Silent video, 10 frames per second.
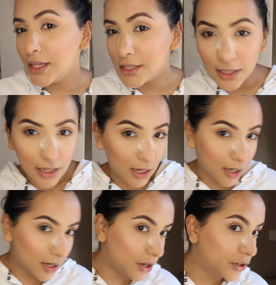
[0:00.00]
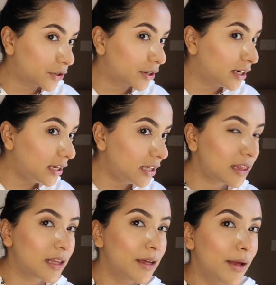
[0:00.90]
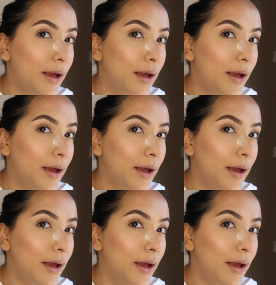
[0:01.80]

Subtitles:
like to cut underneath,